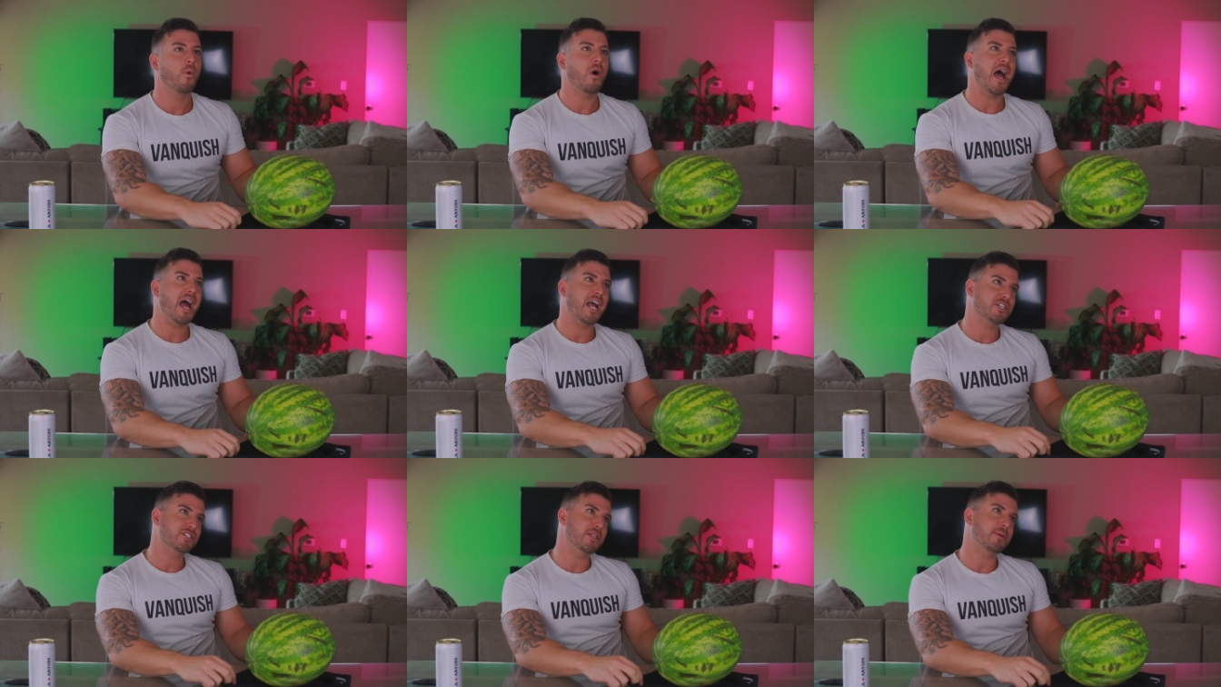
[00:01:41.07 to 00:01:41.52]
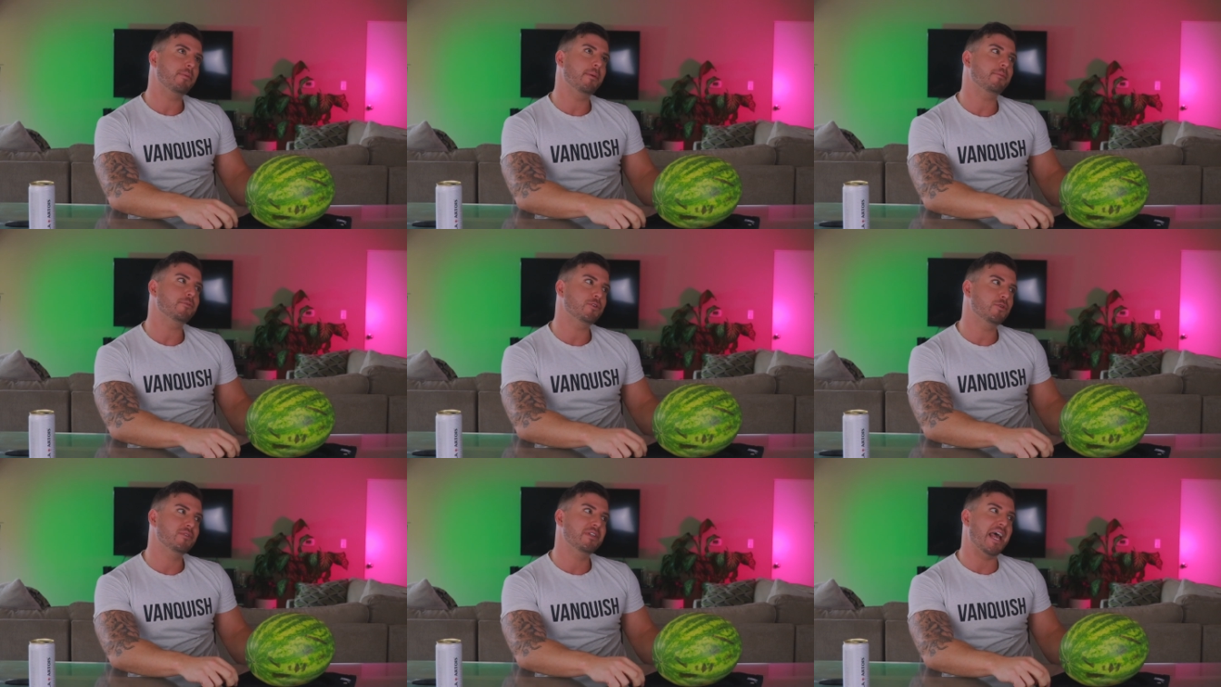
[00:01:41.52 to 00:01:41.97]
well, actually,
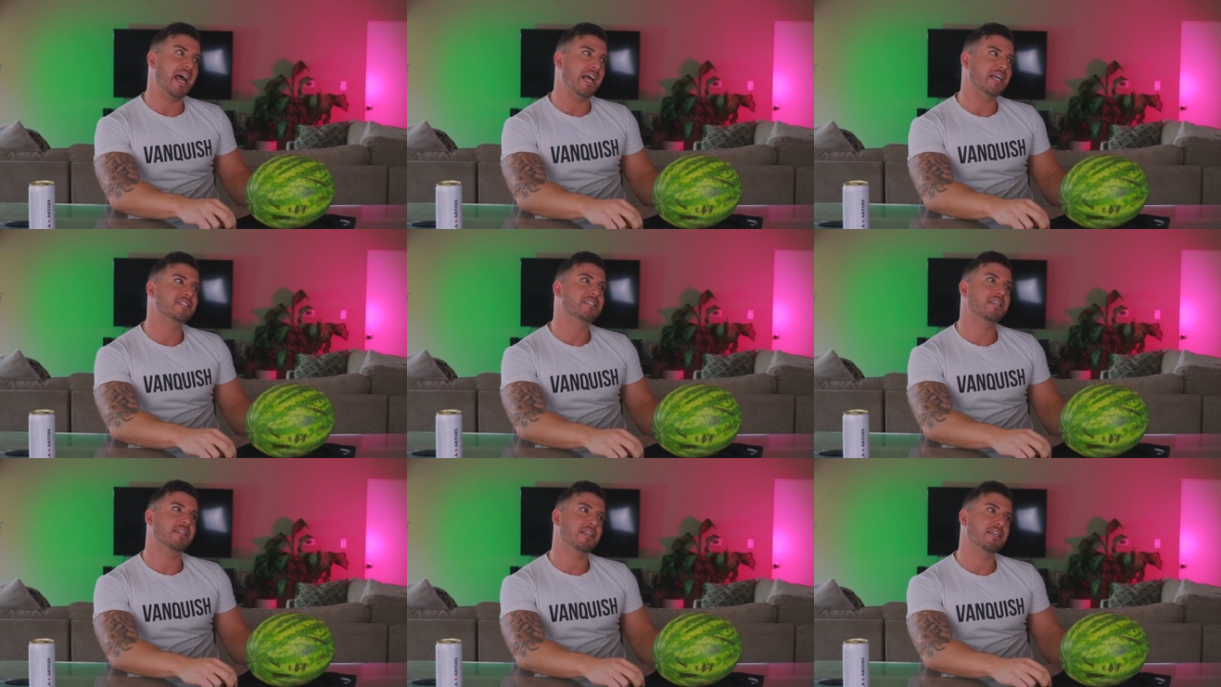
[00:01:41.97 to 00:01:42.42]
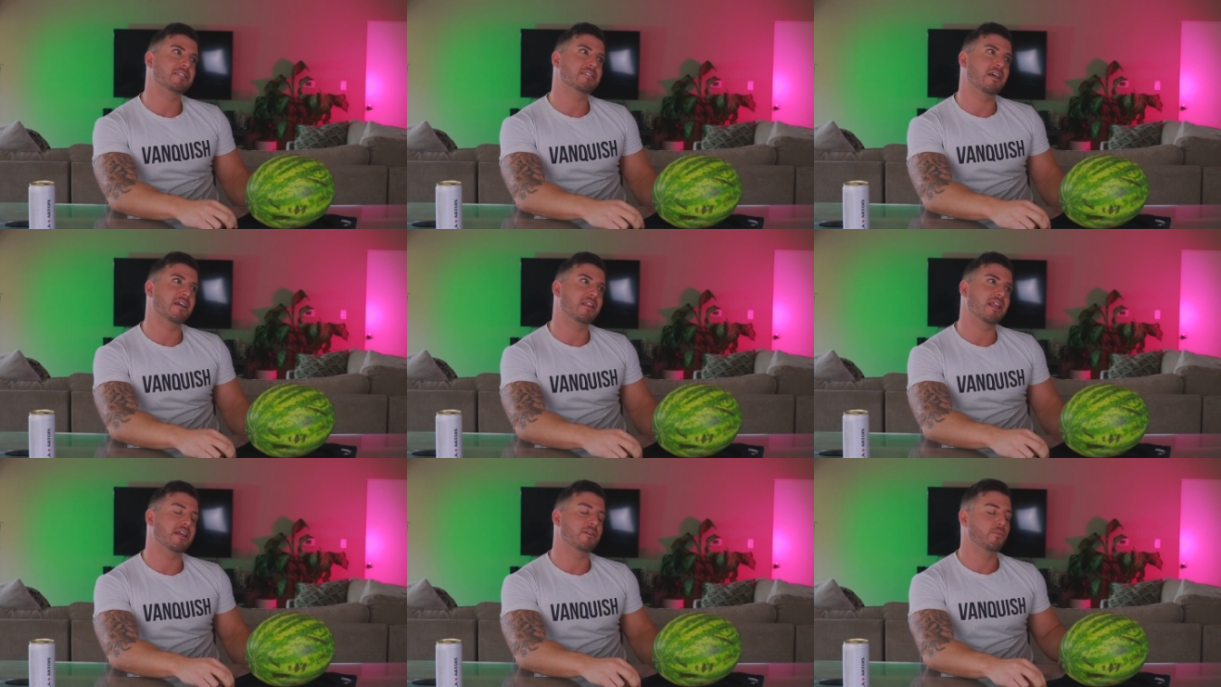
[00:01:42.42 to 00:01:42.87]
people do nasty things
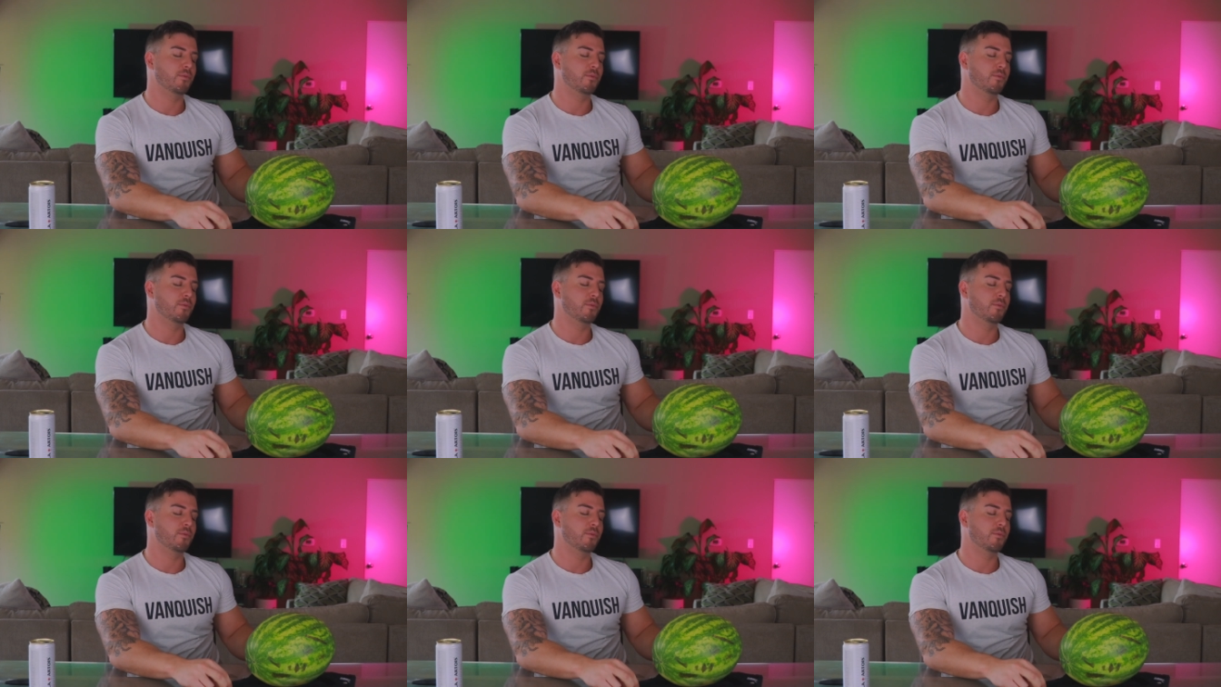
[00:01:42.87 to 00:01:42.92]
on glass.